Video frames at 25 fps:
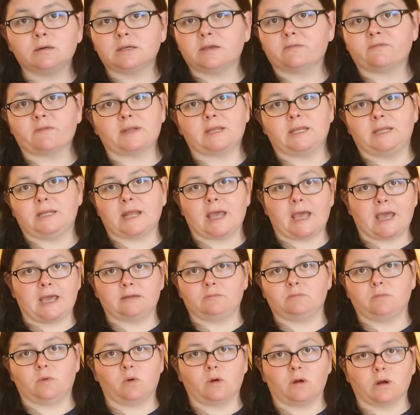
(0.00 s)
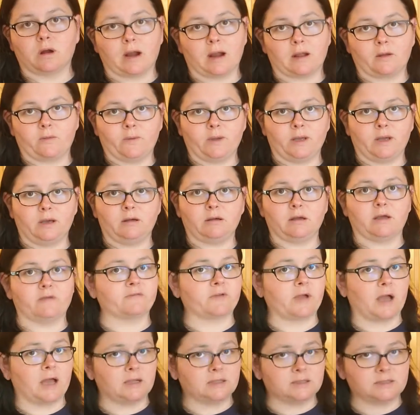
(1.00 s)
If I need to add more, I will. I've
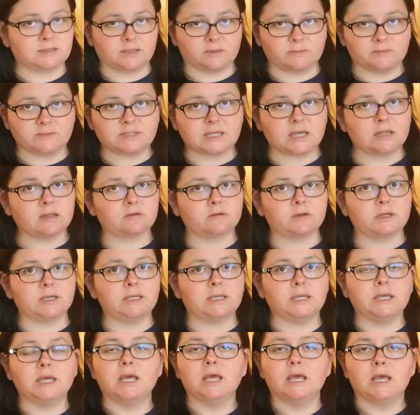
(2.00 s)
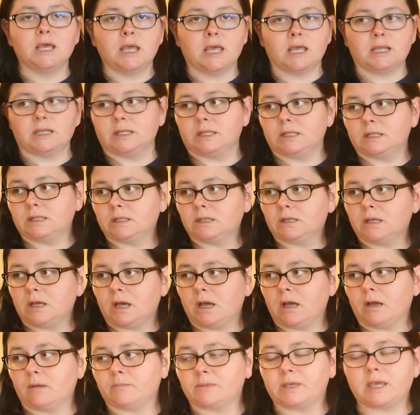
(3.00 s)
got some celery
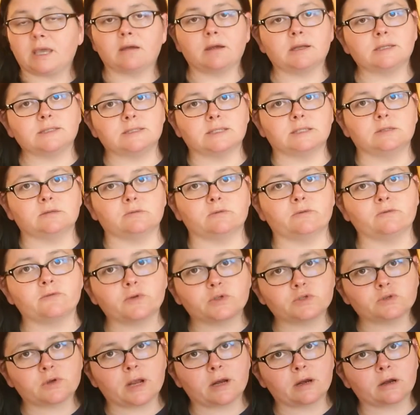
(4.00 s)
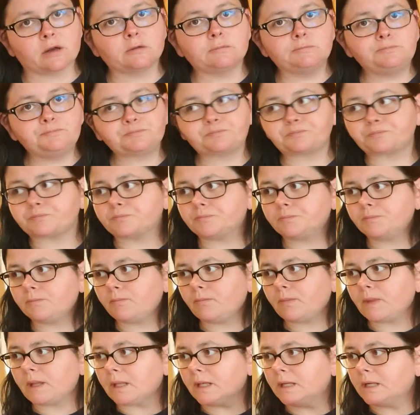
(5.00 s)
and carrots in the refrigerator,
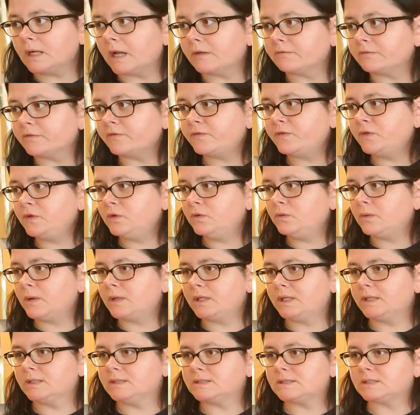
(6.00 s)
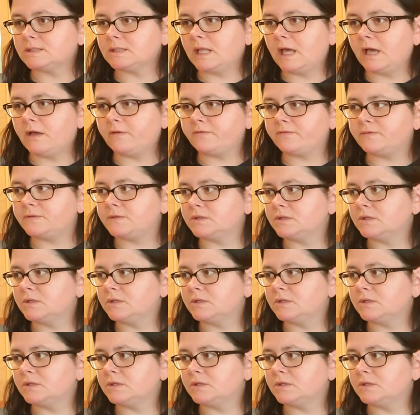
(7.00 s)
and I have a few onions left